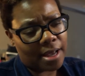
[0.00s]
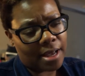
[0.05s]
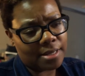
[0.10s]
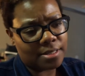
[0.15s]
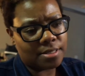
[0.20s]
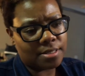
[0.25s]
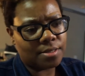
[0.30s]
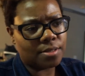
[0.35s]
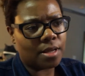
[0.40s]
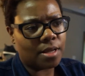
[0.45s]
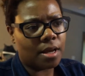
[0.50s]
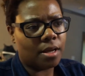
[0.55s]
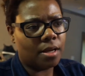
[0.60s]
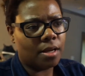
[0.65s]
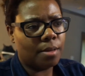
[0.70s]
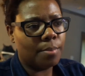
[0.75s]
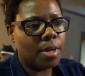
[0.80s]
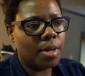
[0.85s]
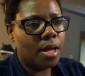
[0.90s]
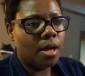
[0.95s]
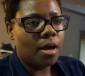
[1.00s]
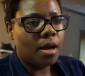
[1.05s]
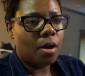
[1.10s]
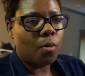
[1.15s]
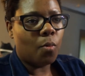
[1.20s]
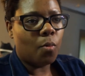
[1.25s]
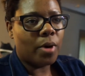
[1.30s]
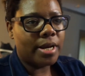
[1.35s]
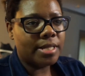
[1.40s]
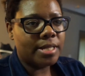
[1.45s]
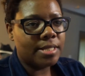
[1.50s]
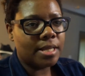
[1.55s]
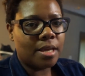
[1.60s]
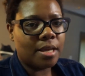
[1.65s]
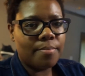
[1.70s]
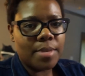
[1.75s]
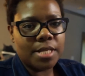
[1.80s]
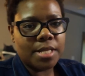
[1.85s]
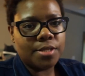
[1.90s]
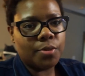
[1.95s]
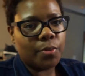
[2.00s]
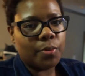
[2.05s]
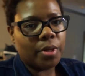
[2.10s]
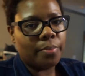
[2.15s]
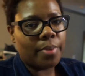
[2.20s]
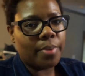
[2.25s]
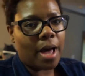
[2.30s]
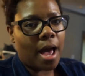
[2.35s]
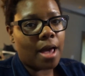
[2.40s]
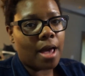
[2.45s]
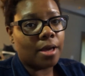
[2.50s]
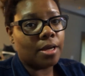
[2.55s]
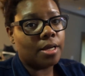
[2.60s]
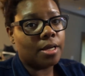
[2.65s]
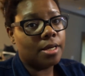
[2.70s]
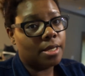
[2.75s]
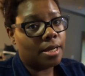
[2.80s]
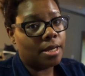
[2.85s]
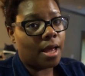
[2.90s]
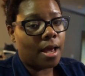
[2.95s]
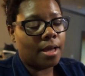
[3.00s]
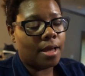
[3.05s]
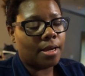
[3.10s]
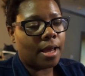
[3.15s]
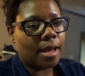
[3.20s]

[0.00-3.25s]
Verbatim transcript: I just um, wanted to commit to it, but I could not.